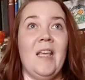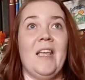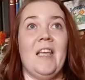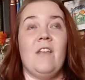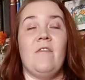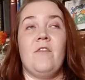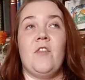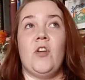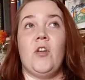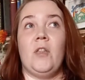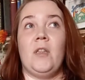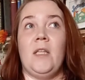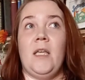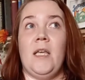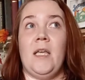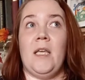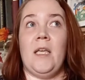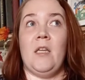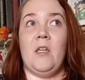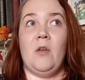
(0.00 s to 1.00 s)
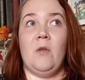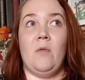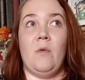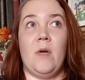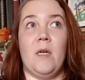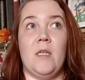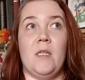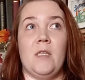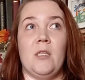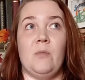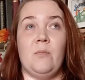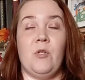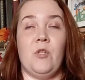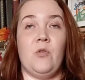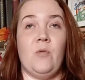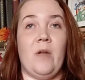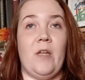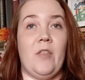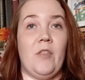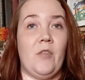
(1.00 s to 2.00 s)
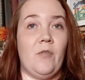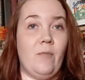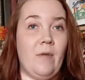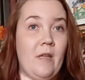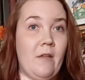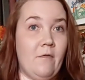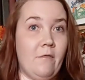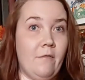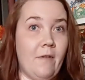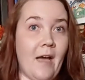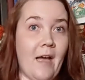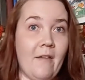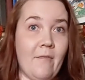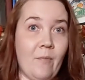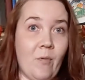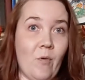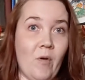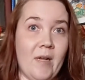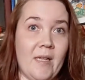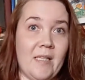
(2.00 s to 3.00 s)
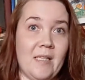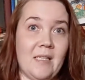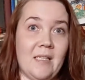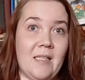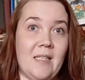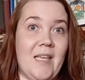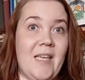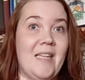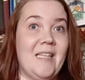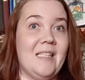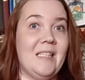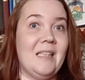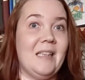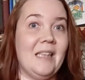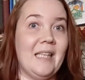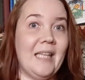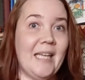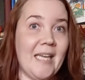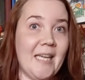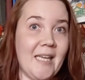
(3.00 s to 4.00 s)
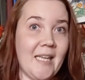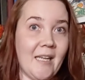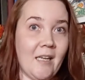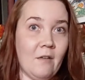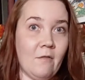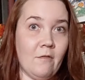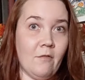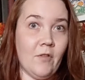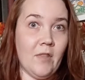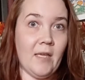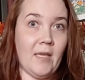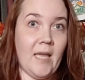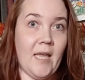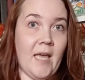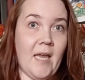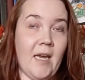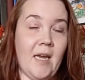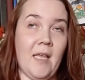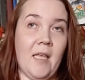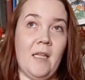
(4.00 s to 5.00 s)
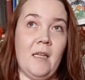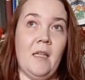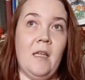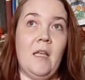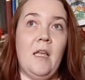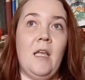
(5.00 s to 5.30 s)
If their lead was between 3 and 5 points, that is leaning for the candidate.